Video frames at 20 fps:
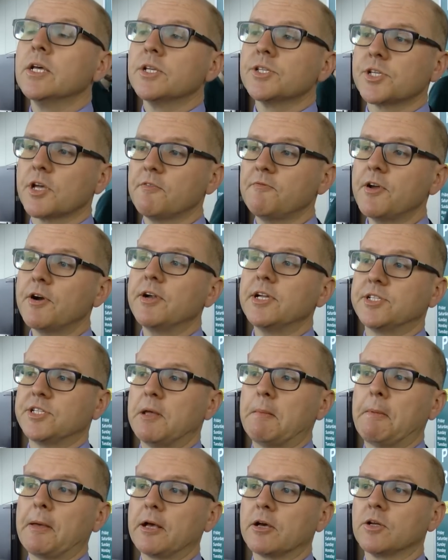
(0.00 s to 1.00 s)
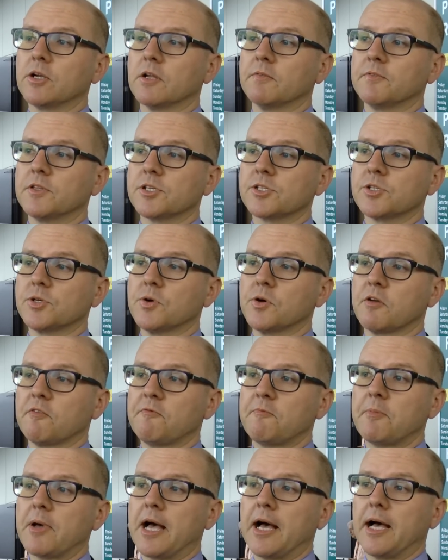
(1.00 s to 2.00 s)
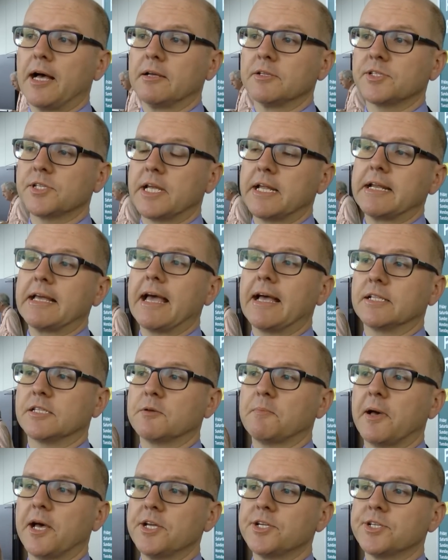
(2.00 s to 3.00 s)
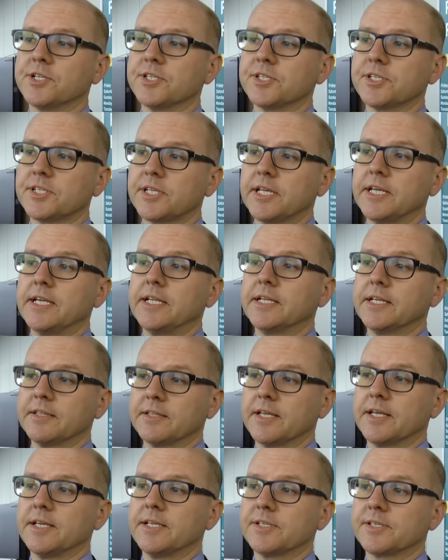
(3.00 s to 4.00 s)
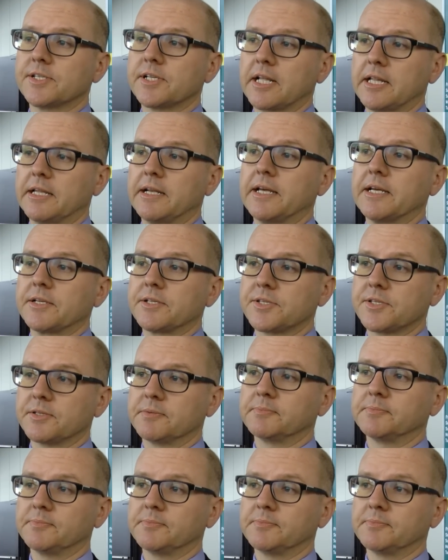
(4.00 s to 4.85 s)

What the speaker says: So very typical of the sort of skin cancer patients seen at these clinics.